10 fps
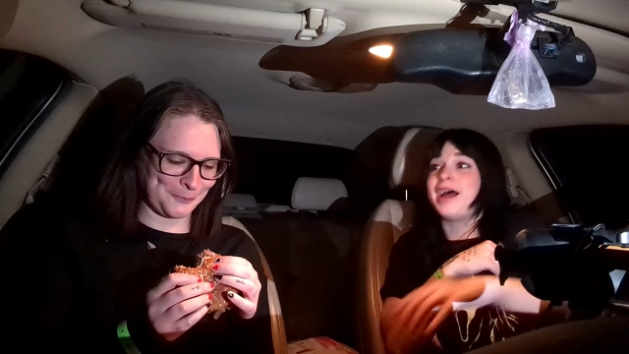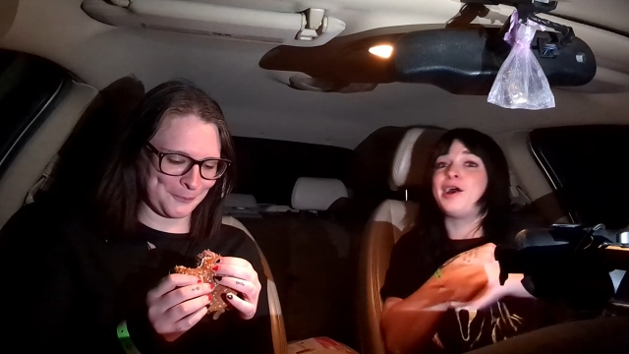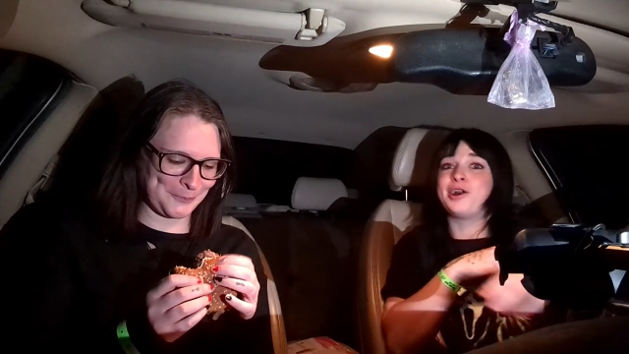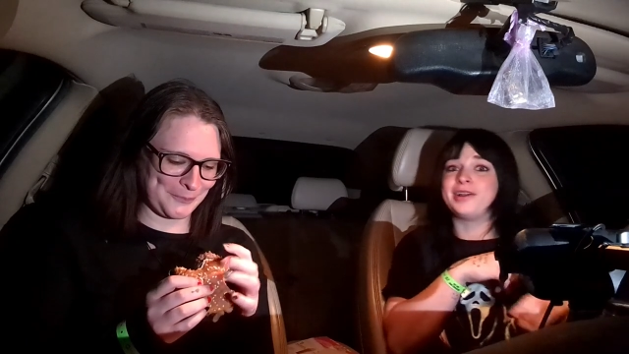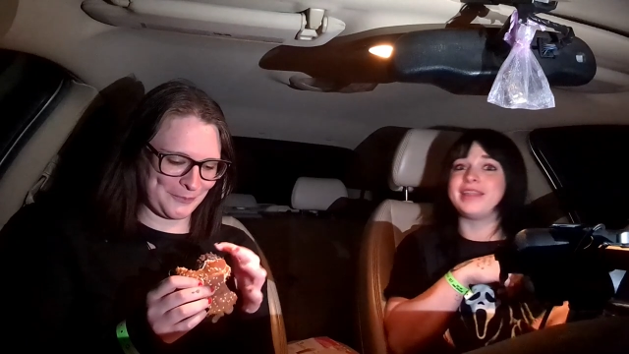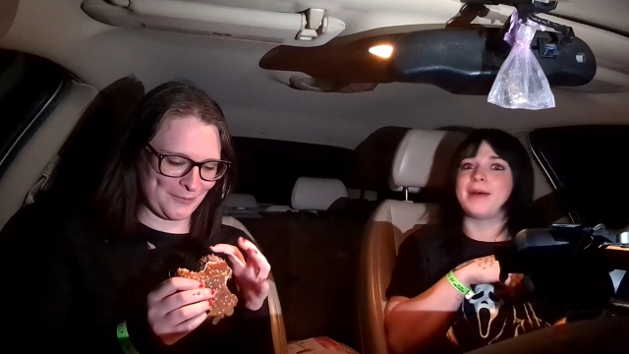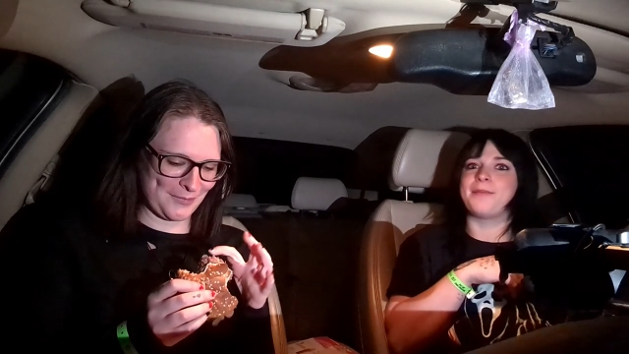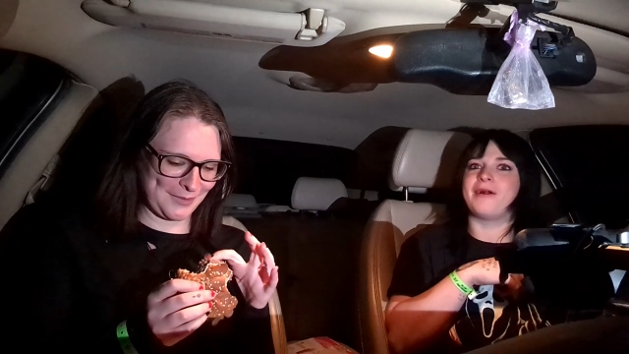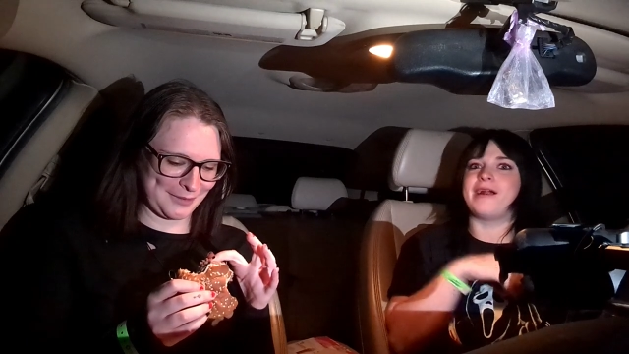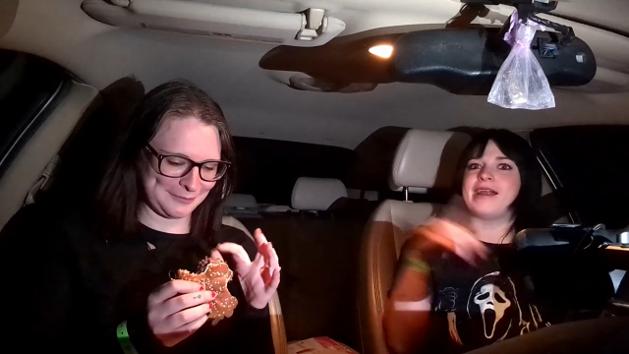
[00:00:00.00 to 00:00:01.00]
Speaker 1: I heard that
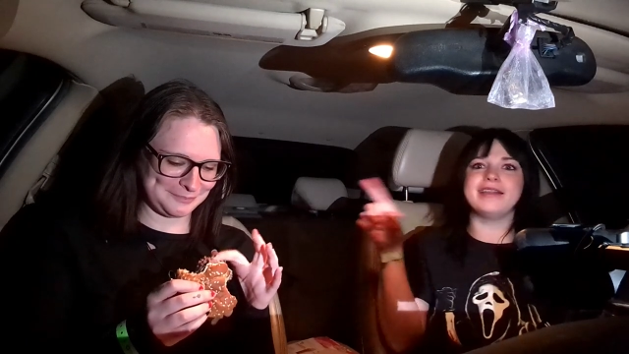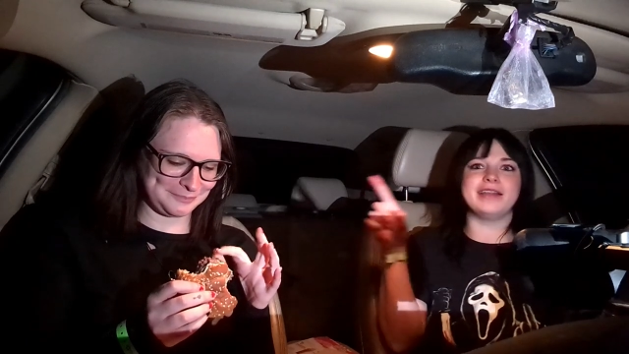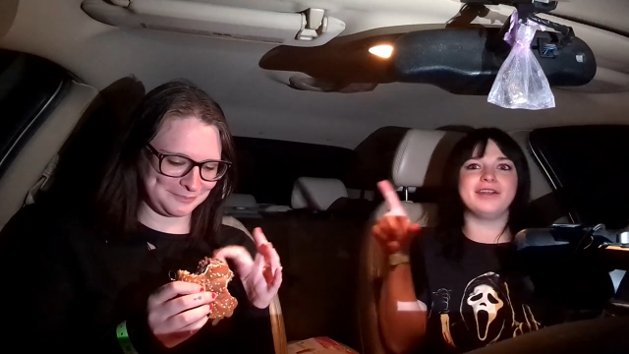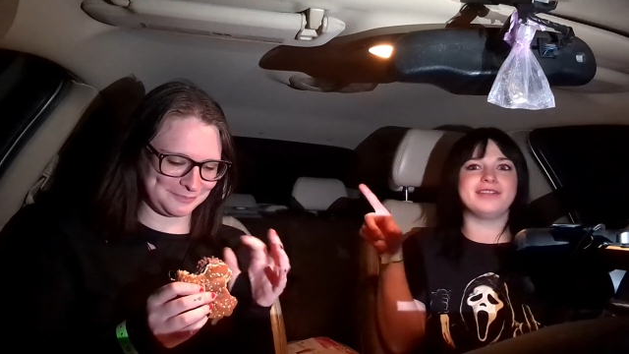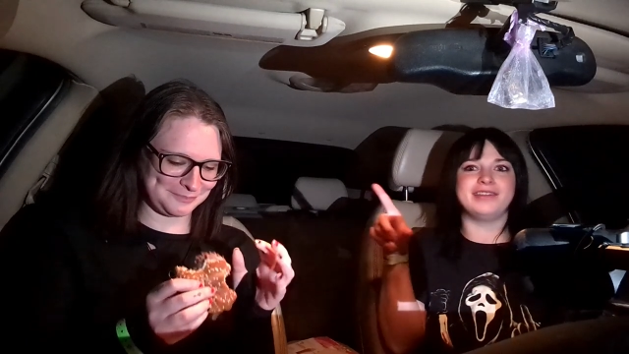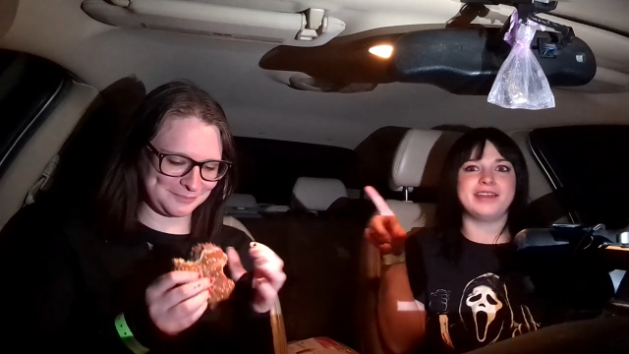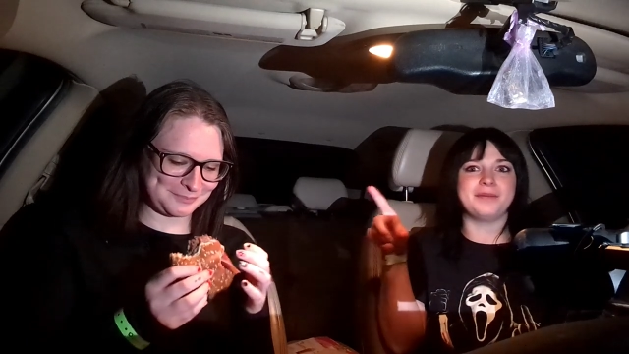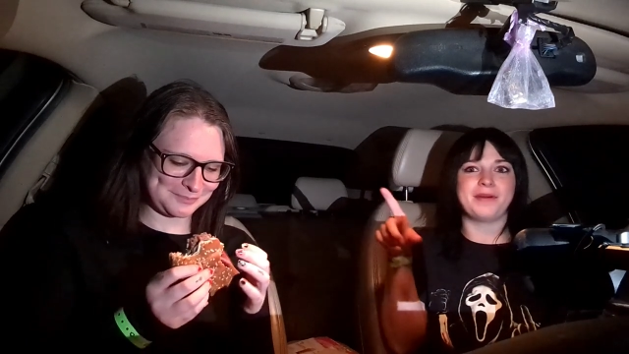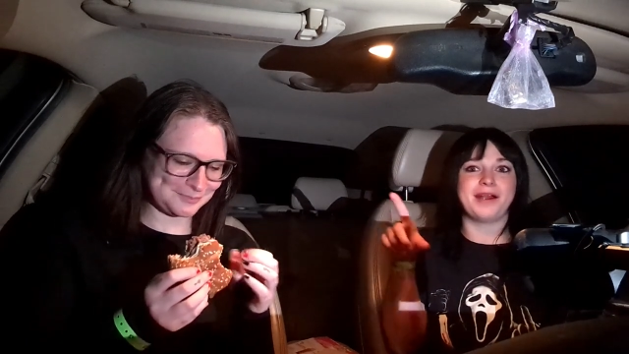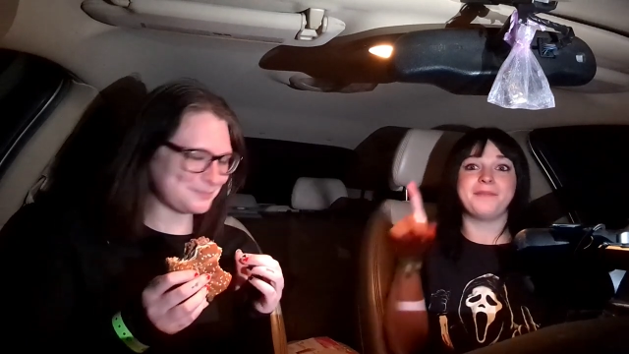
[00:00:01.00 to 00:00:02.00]
part. I didn't hear the
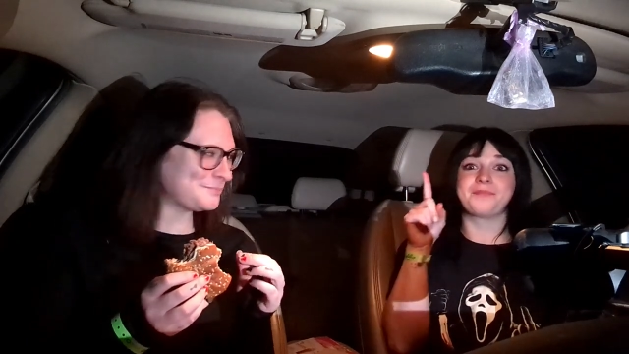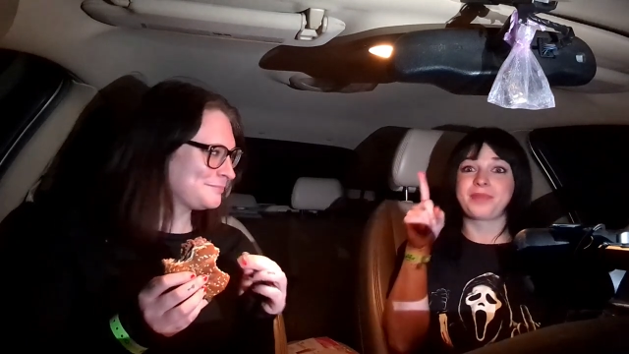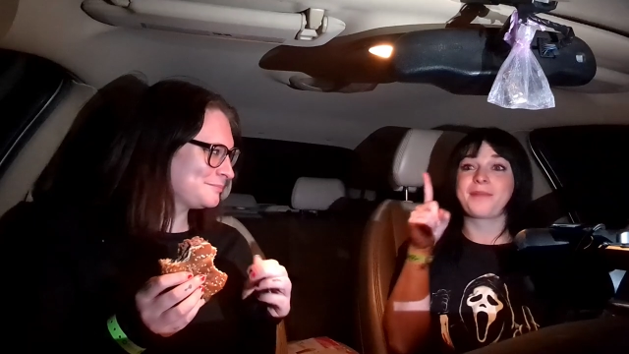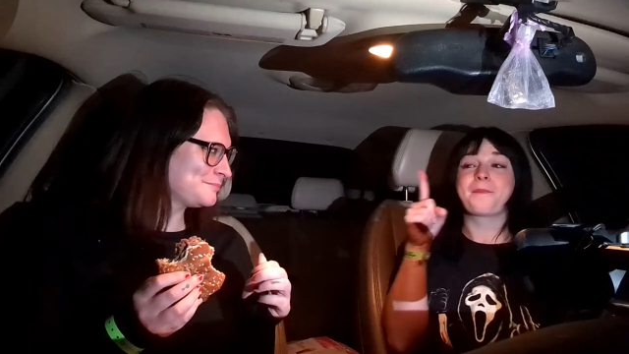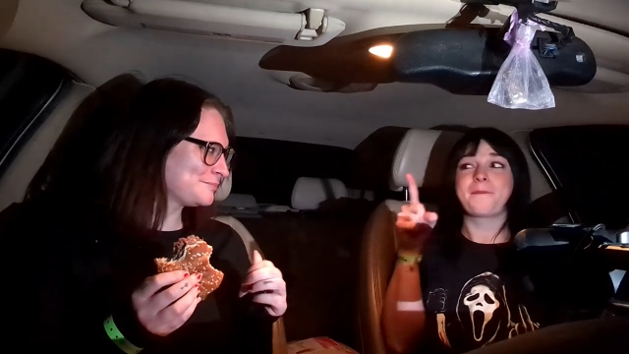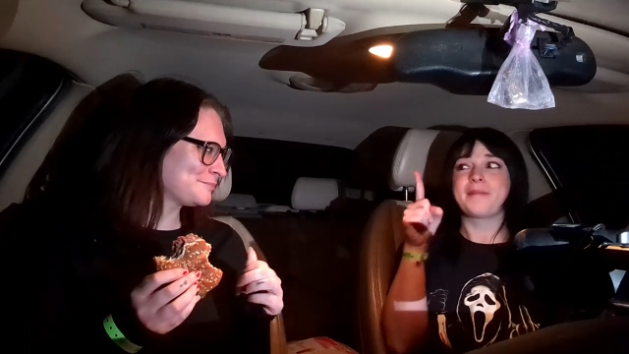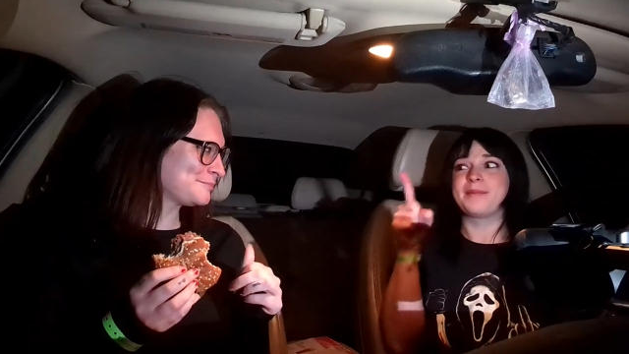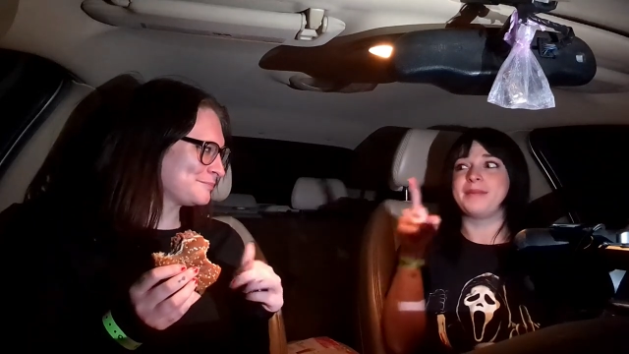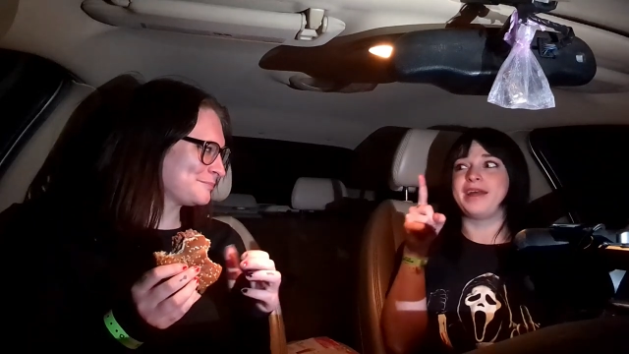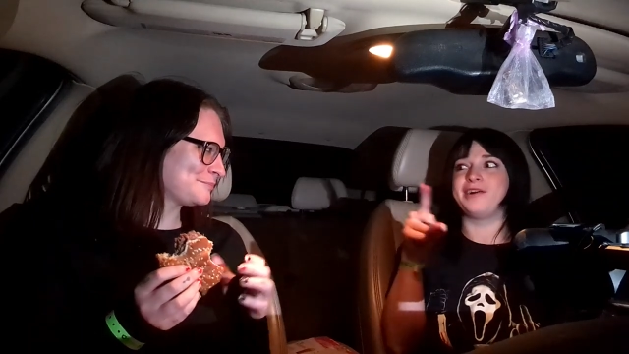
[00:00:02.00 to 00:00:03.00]
titty part,
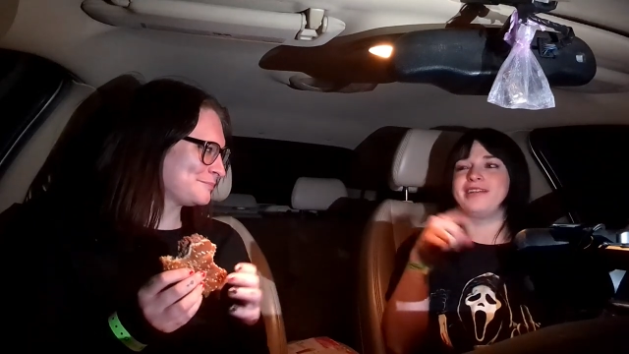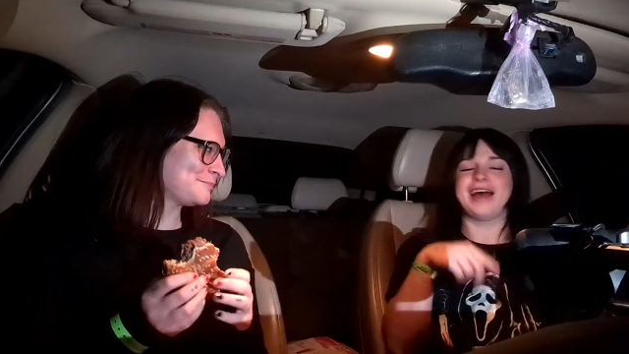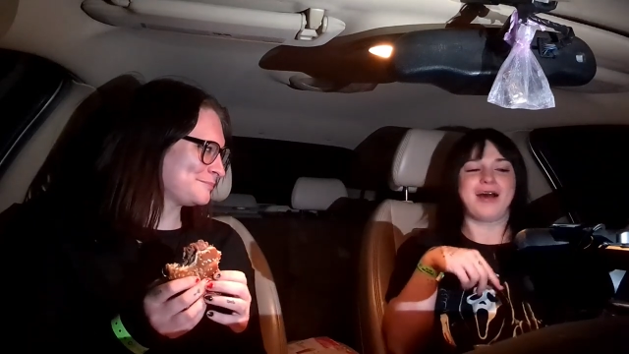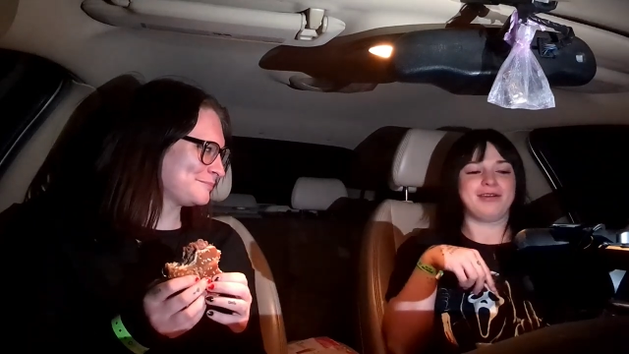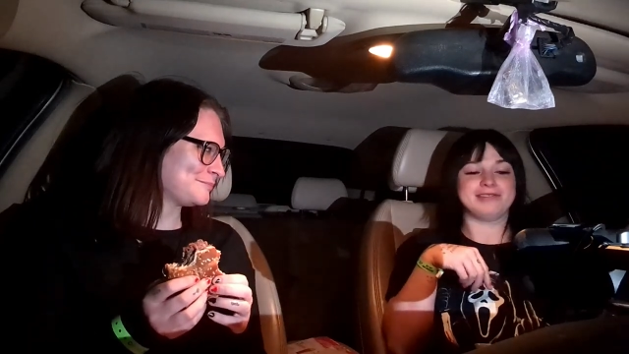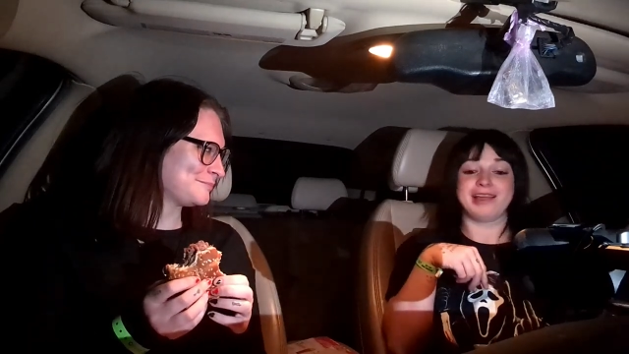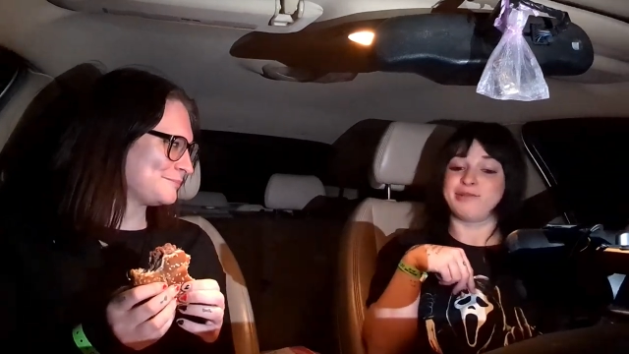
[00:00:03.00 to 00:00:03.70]
but I heard that. I was